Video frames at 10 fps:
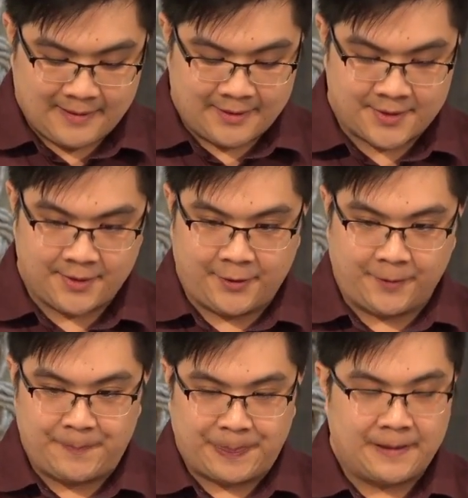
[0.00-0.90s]
And
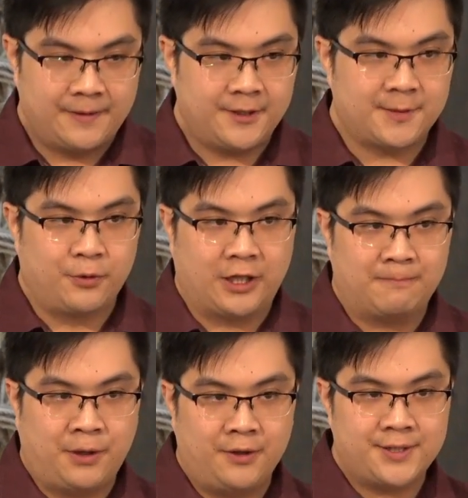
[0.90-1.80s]
so, this morning,
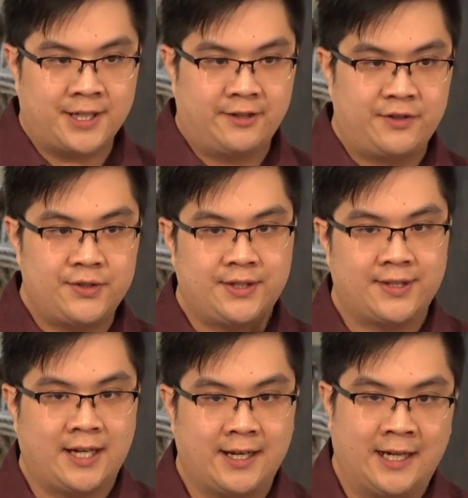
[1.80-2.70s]
Paul's kind of using
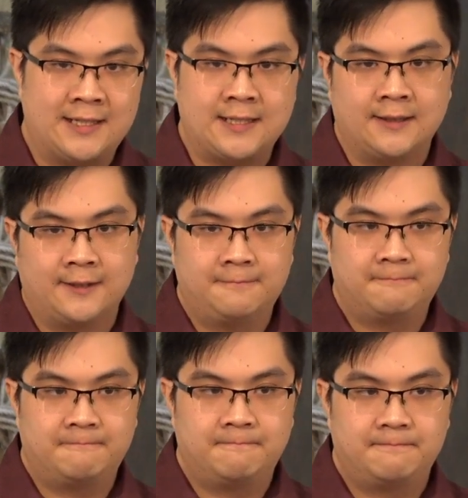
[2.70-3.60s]
that idea
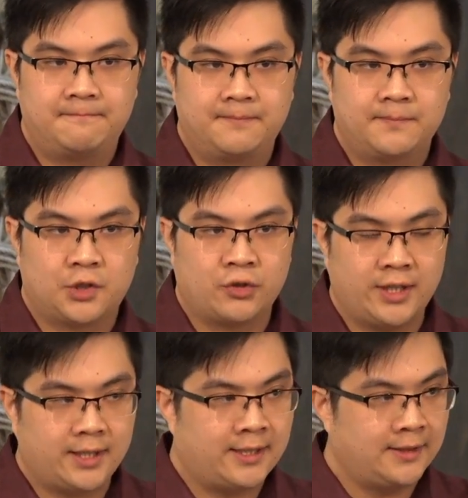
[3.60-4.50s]
to try
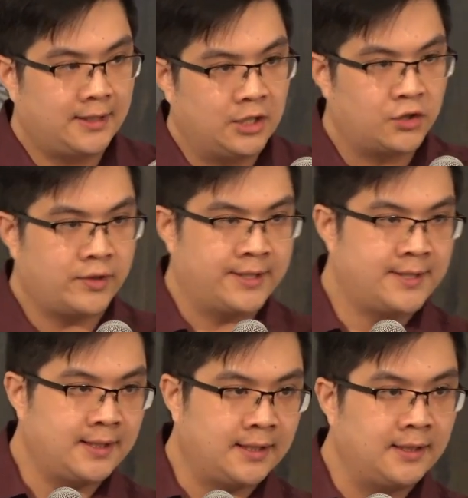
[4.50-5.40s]
to get
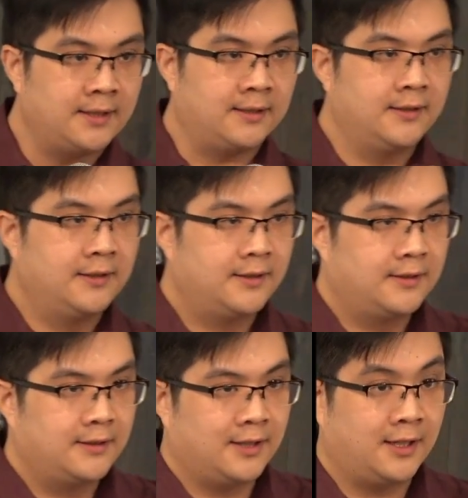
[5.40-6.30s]
interest in
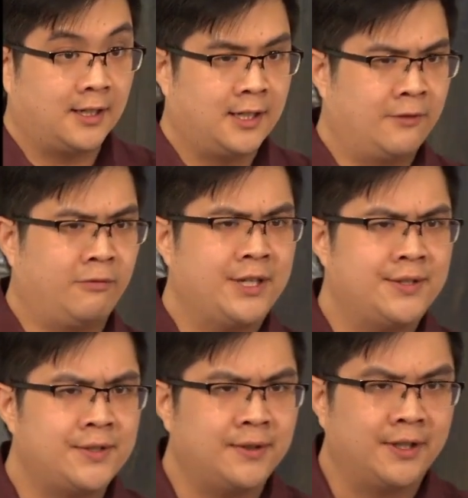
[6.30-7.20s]
kind of what
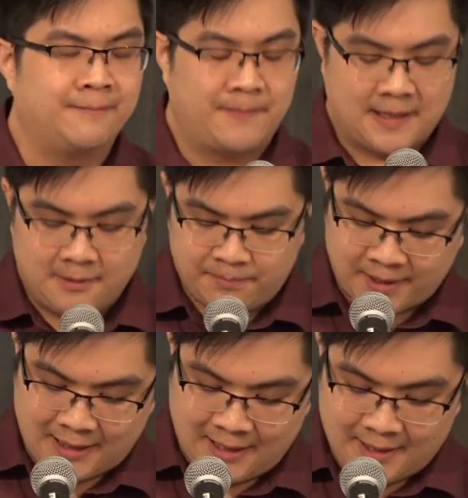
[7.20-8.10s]
he's doing.
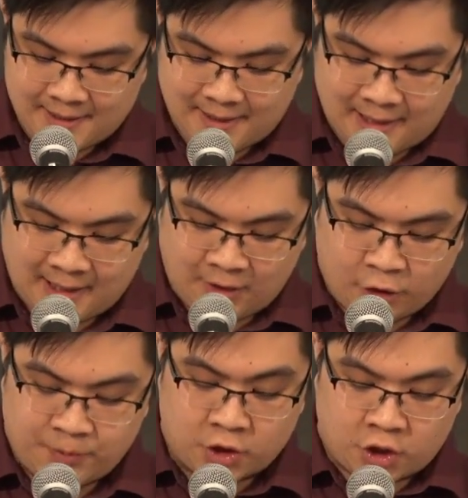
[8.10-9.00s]
But as I
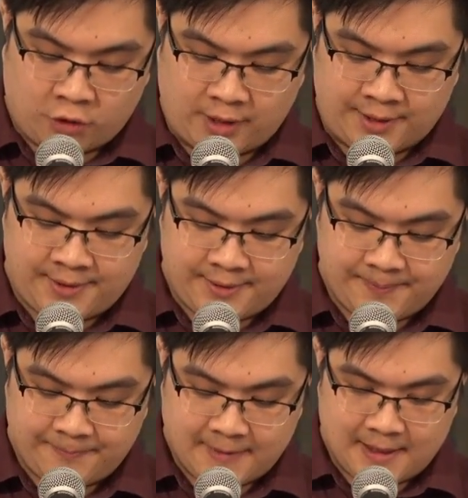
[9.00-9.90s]
hope to show us,
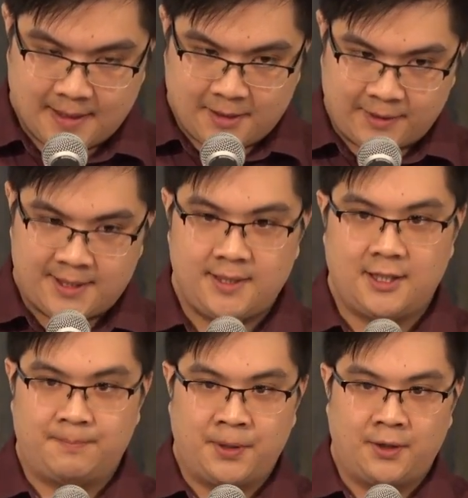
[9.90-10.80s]
we see
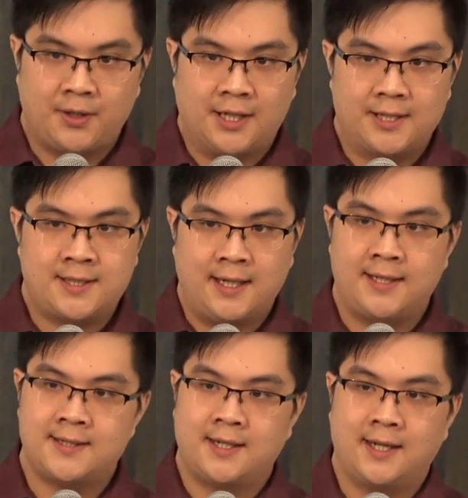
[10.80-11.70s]
that Paul kind of
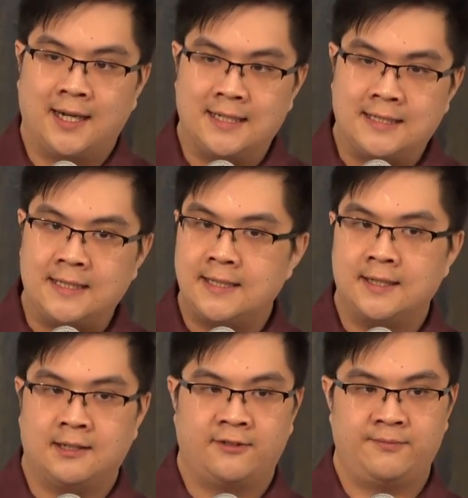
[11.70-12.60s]
takes that idea
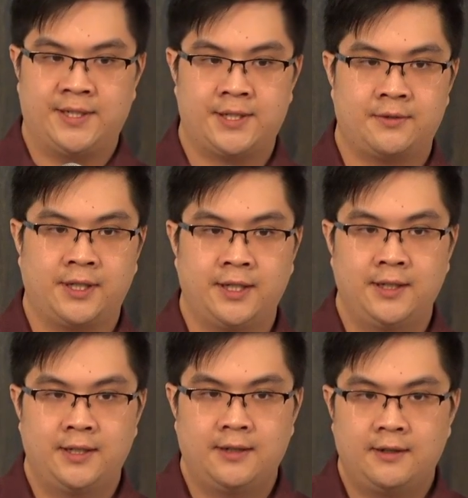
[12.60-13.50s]
of mystery
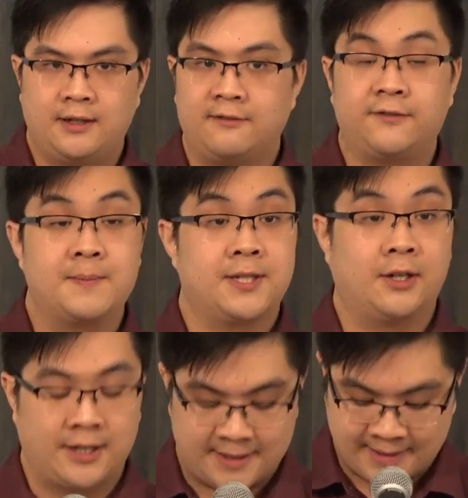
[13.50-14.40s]
and flips it
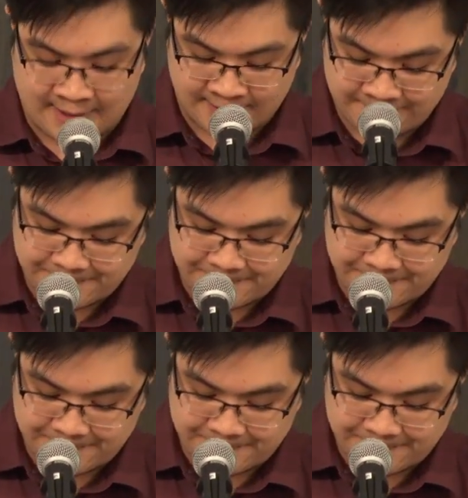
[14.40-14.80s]
on its head.